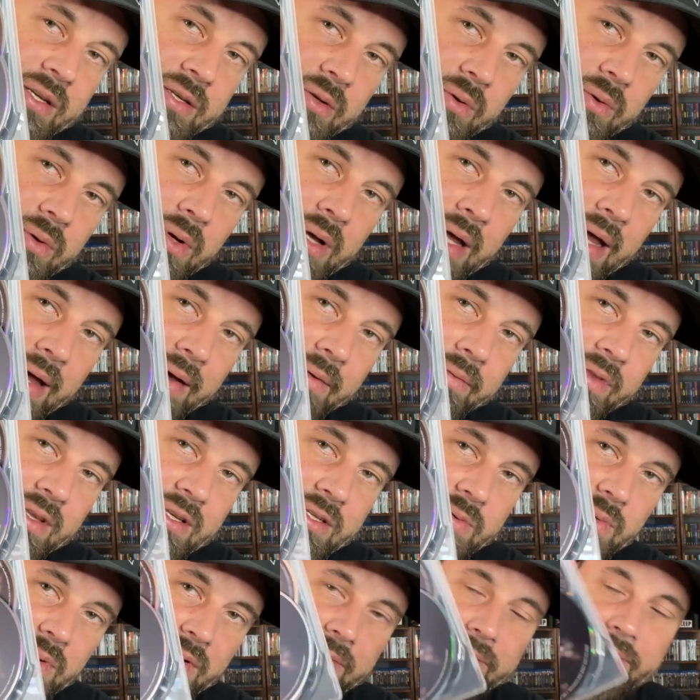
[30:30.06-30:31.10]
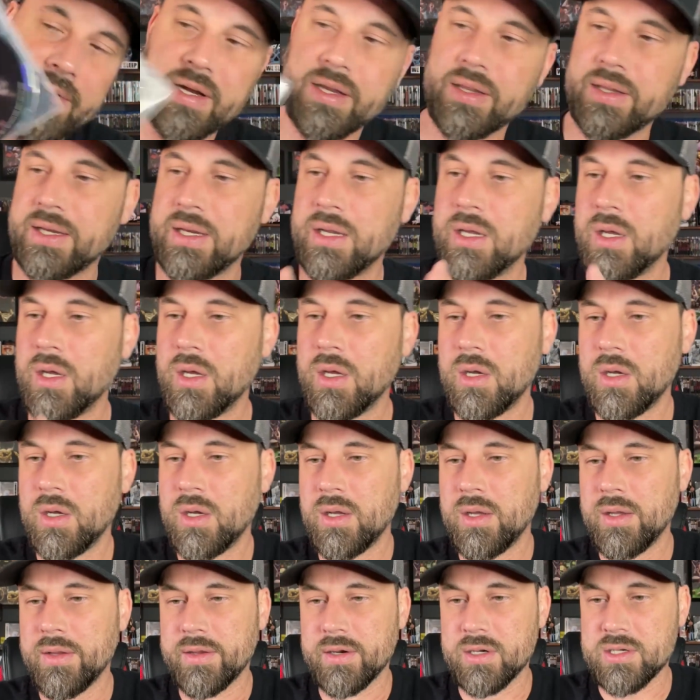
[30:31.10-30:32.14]
to have this one finally.
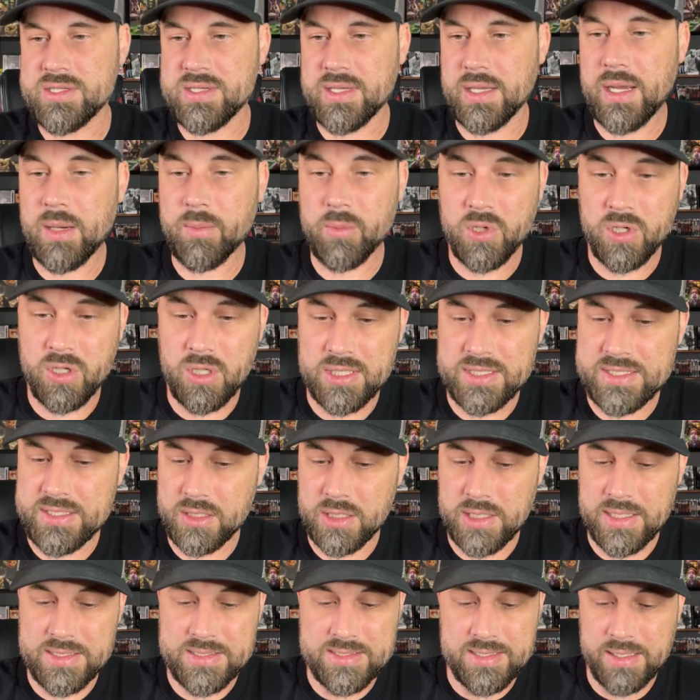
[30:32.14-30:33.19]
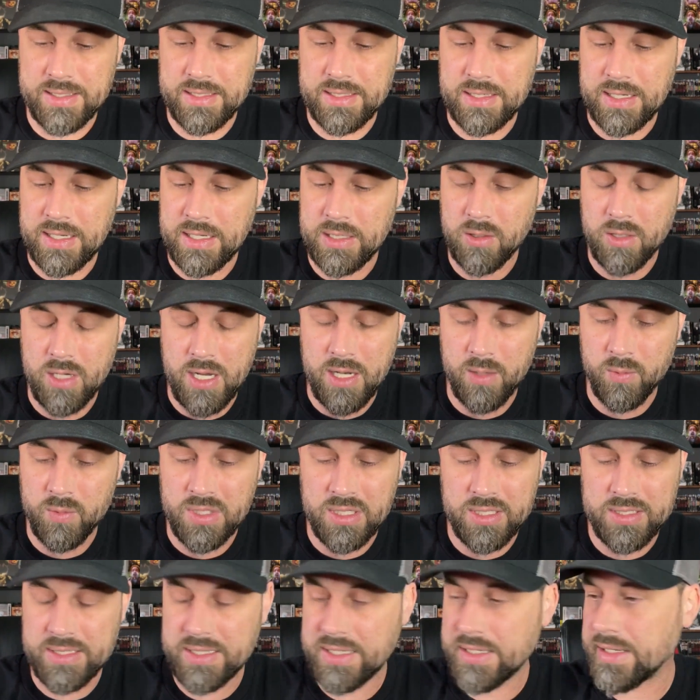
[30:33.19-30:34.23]
There's a lot more Criterions I
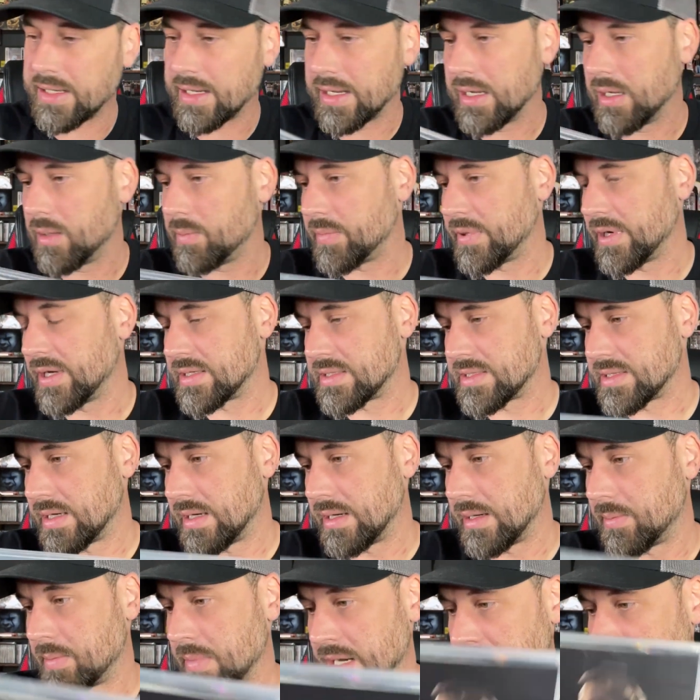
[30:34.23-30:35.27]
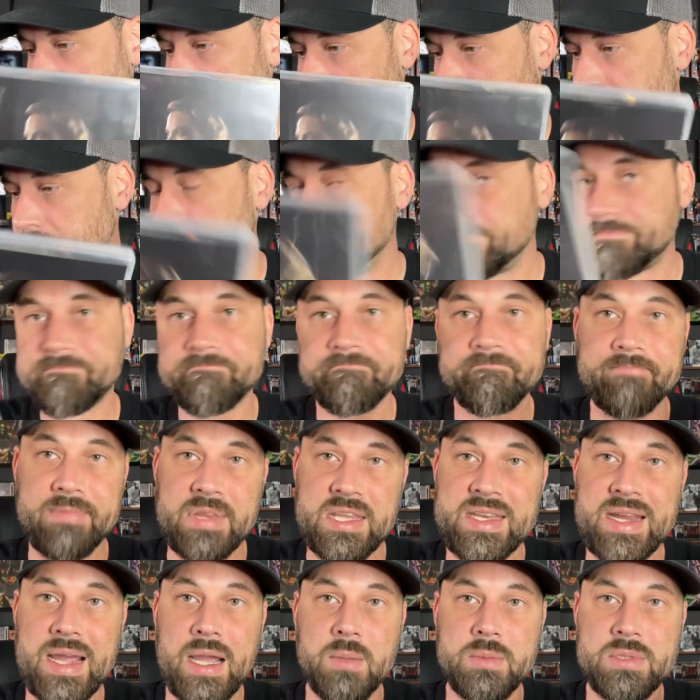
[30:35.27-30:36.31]
want need to get, but again,
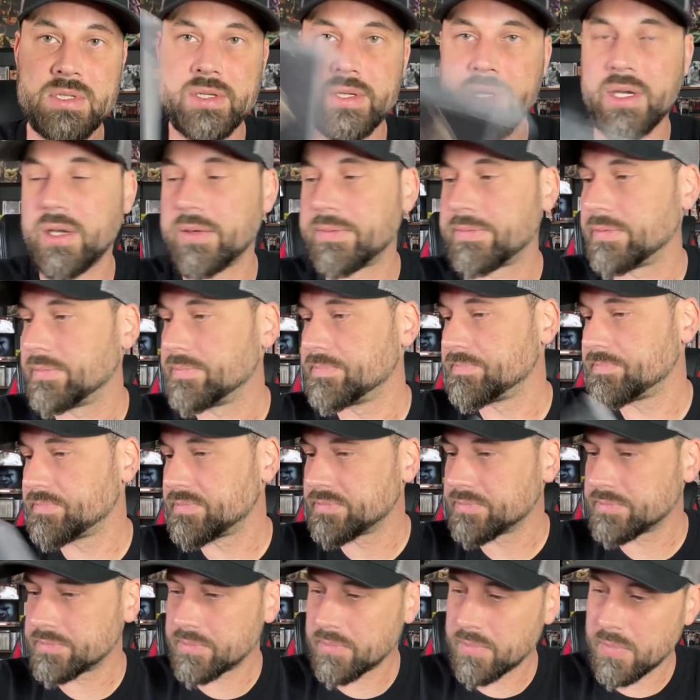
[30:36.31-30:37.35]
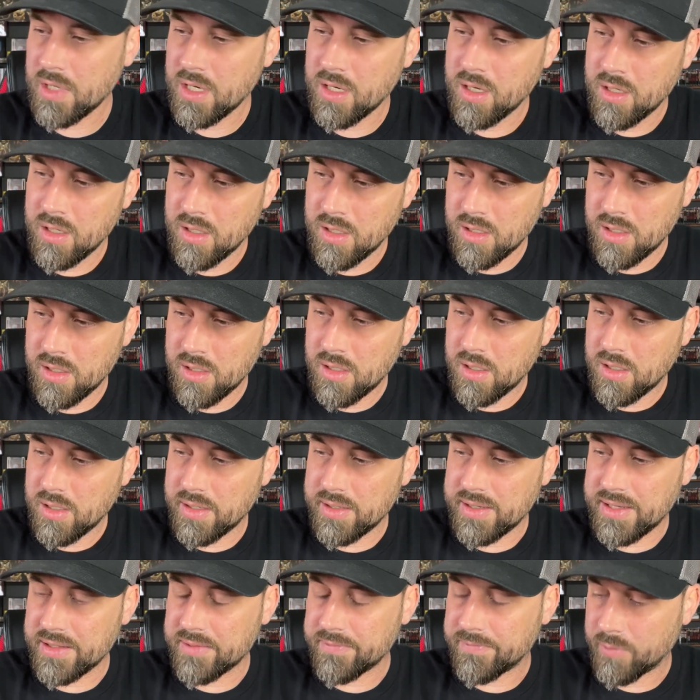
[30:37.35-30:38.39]
times are tough.
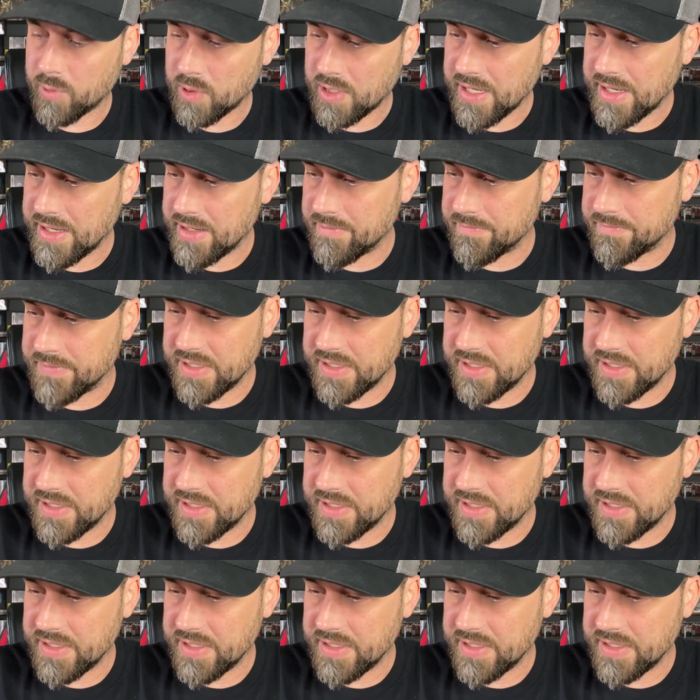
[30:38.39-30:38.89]
And you got the 4K of